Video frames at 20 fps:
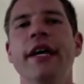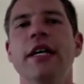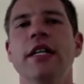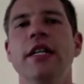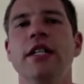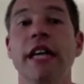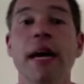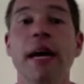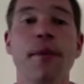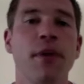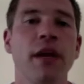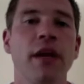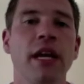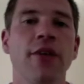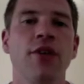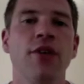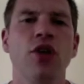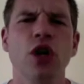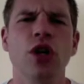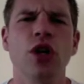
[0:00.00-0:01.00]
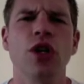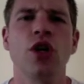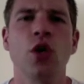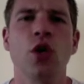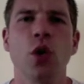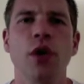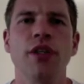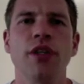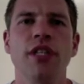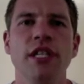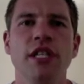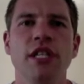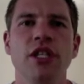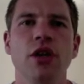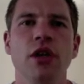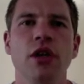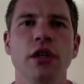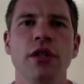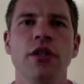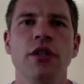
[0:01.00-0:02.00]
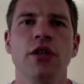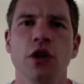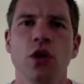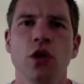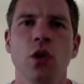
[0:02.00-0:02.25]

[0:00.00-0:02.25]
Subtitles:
So get plenty of good quality, good